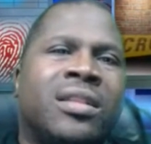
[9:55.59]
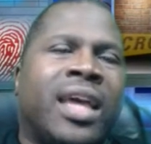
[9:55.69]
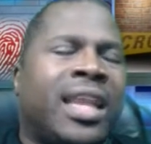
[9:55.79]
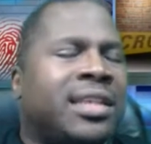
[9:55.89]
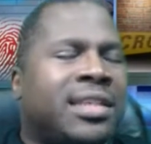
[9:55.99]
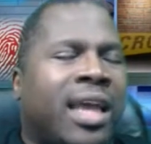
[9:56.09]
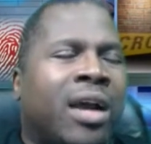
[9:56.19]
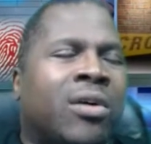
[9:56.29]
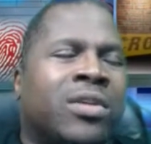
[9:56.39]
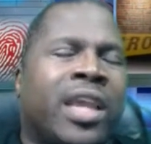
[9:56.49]
that it's
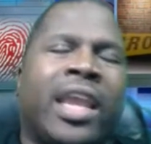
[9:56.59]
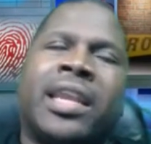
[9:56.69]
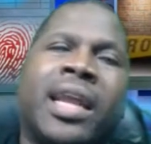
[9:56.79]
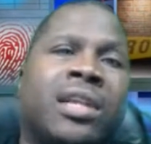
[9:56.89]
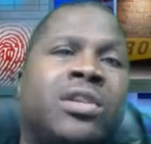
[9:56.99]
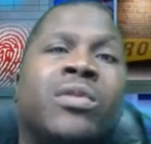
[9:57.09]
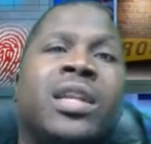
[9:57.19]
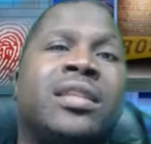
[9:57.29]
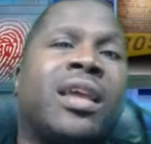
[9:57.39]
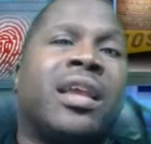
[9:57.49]
not okay and not do
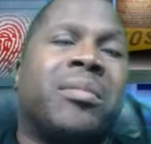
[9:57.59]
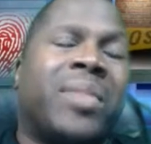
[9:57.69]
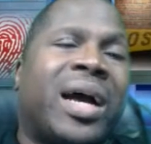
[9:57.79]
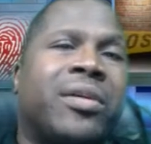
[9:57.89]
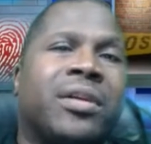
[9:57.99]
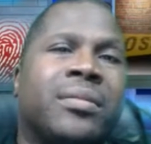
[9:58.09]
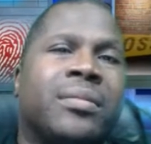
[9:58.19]
anything about it.